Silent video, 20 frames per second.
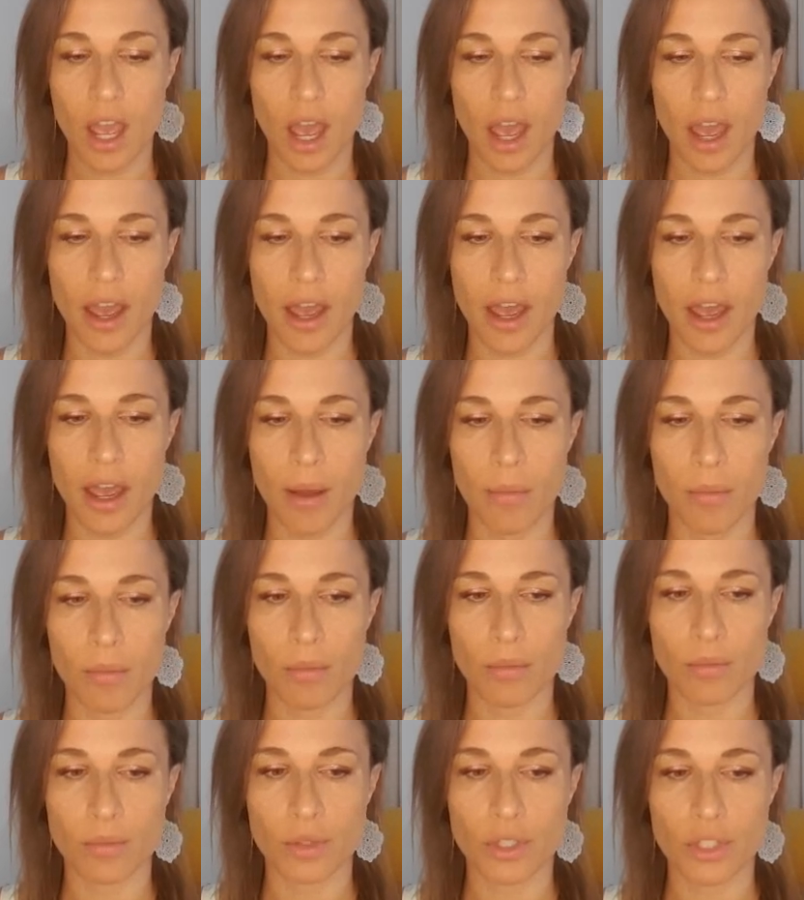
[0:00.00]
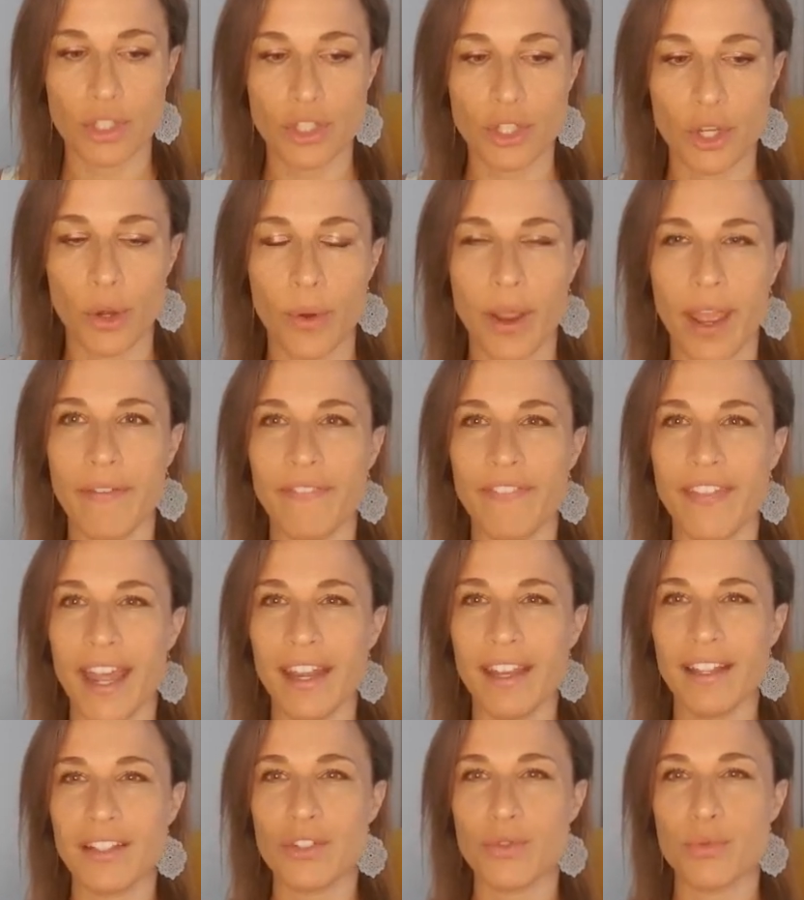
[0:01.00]
um, so and
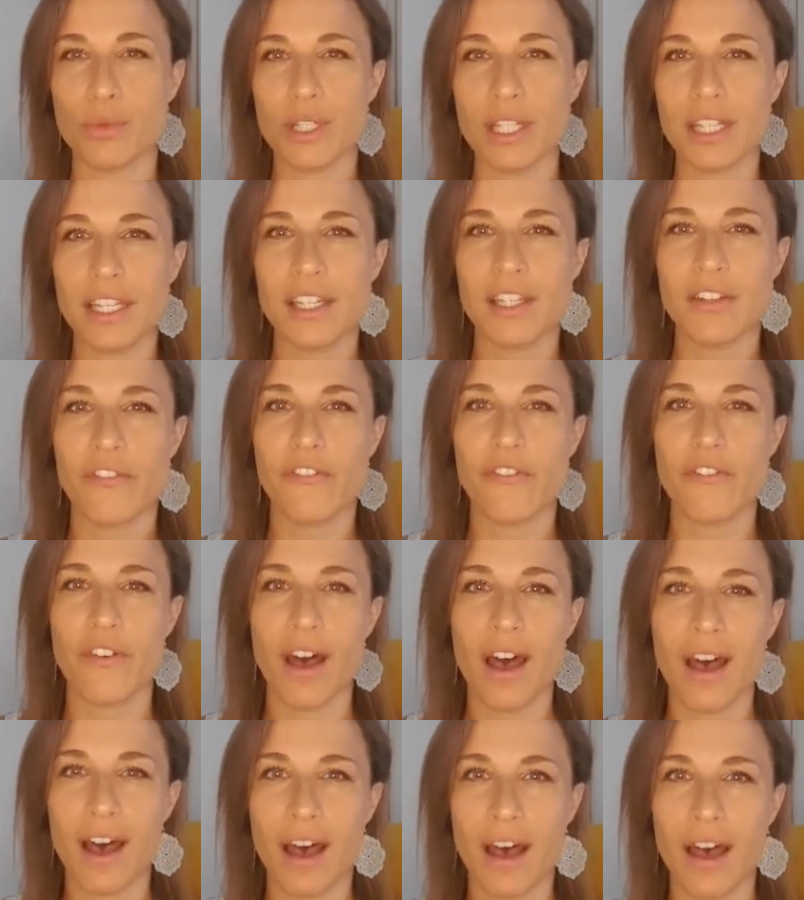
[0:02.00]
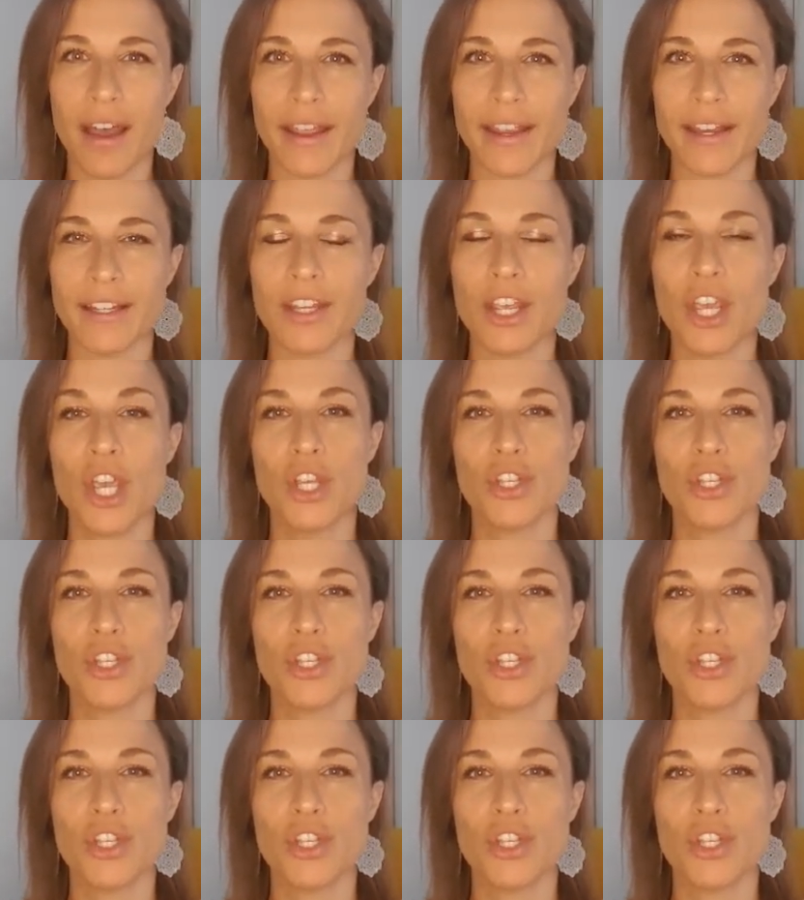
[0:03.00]
then it's really defined